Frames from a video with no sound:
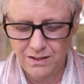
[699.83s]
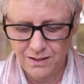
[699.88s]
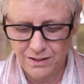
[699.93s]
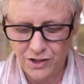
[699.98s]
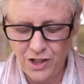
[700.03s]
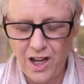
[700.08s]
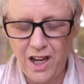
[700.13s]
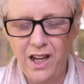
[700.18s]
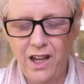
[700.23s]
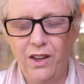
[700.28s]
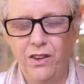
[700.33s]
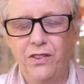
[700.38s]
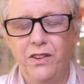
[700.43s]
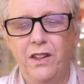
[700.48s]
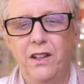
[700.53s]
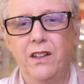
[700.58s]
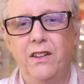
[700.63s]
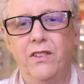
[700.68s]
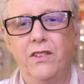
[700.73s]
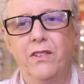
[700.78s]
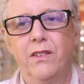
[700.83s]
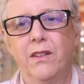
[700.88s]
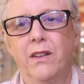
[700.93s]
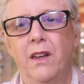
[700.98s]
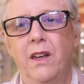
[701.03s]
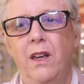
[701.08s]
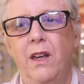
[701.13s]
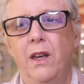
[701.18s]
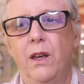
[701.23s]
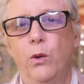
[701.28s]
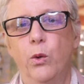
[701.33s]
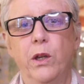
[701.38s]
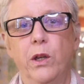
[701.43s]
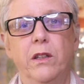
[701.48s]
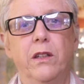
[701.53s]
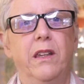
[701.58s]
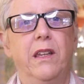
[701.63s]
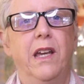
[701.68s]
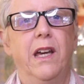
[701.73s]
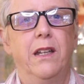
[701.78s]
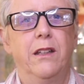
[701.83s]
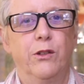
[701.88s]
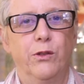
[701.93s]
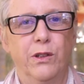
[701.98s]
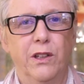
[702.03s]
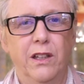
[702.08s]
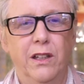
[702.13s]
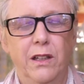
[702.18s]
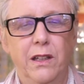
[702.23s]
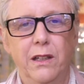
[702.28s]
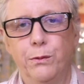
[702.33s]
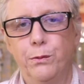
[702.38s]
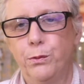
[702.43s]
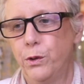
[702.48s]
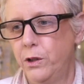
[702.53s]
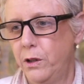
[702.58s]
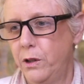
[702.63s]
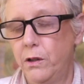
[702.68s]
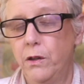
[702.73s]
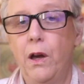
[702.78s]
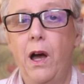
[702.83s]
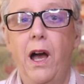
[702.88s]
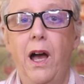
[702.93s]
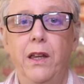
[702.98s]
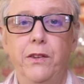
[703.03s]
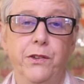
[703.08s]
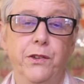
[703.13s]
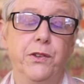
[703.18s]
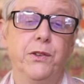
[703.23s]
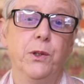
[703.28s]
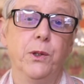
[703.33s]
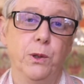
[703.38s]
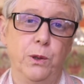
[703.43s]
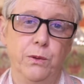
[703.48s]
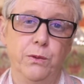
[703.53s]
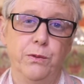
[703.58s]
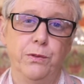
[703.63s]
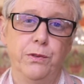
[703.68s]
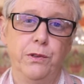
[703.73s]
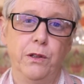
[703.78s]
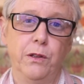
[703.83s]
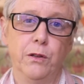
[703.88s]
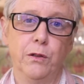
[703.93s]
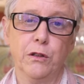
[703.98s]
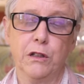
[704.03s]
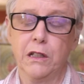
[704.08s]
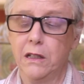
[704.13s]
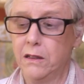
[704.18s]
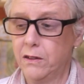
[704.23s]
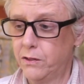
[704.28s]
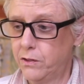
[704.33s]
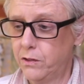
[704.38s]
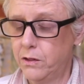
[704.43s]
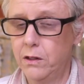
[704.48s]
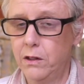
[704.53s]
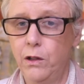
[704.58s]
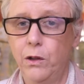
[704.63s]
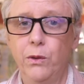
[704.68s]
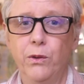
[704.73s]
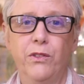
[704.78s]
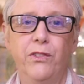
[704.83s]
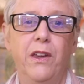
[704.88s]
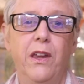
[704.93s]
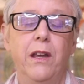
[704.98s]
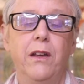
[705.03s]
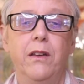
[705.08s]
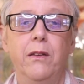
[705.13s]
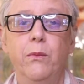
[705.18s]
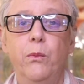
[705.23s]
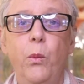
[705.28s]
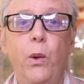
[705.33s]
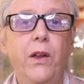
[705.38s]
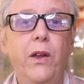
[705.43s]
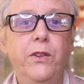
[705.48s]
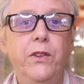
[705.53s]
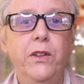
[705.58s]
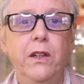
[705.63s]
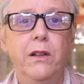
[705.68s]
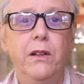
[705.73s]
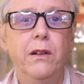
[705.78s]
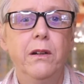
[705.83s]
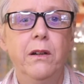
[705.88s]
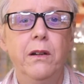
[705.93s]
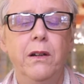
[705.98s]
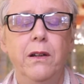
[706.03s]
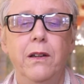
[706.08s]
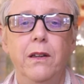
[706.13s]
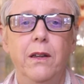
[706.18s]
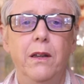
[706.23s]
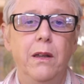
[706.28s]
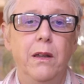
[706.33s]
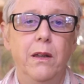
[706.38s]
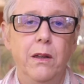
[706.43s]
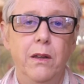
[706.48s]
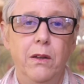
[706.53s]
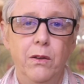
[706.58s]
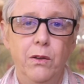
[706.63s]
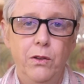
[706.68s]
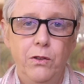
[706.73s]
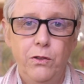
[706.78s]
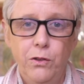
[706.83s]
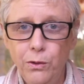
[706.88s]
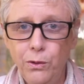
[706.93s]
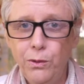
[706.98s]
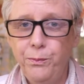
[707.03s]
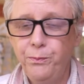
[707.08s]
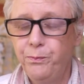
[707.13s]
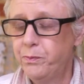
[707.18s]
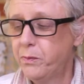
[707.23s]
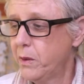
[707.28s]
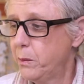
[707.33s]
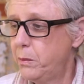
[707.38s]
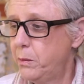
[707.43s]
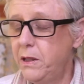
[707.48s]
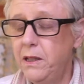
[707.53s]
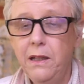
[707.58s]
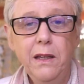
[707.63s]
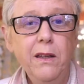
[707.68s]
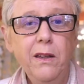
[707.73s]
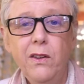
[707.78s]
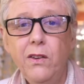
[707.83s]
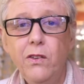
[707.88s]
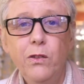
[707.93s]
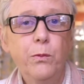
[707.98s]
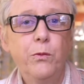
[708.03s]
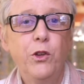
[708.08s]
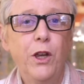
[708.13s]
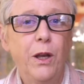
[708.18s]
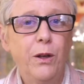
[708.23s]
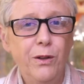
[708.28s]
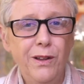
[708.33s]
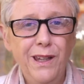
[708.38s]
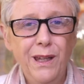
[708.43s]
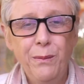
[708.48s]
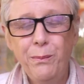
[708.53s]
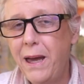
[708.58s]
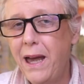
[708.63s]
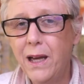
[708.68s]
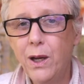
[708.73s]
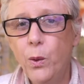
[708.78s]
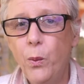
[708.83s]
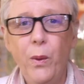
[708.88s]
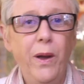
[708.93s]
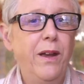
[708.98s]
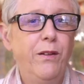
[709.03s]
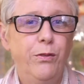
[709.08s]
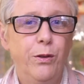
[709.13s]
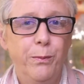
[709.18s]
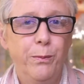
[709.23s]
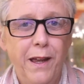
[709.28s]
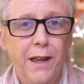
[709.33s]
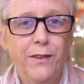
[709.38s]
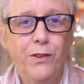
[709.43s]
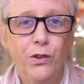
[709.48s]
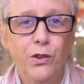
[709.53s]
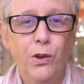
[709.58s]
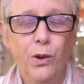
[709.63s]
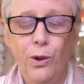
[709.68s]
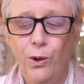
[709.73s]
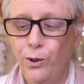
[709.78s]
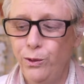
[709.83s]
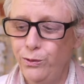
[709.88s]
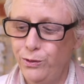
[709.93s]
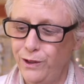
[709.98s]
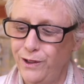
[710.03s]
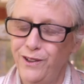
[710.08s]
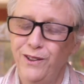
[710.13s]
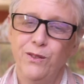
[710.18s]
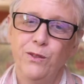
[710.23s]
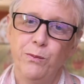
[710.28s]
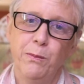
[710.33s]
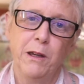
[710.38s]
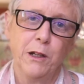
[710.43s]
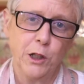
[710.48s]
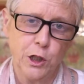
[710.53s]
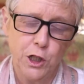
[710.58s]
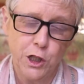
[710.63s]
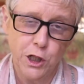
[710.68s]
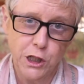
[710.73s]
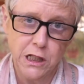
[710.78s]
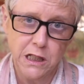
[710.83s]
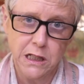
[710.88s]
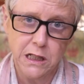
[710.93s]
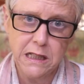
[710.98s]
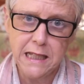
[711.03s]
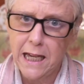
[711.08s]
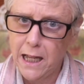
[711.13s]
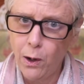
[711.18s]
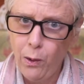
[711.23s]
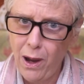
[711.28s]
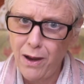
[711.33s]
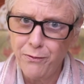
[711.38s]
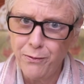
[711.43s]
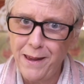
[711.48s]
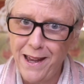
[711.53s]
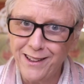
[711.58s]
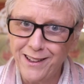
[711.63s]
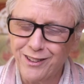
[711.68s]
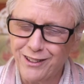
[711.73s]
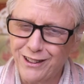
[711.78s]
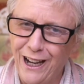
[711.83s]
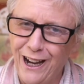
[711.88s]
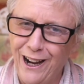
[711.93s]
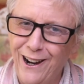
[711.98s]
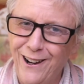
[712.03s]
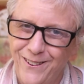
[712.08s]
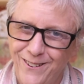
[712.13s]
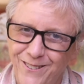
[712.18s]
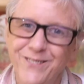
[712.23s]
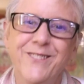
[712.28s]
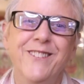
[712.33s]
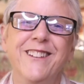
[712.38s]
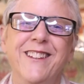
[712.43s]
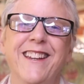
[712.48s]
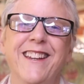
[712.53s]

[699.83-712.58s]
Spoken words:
child that is going to the edge of a cliff or near the hot stove. You don't say, well, dear, could you please gently back away from that stove? Like, get away from that stove,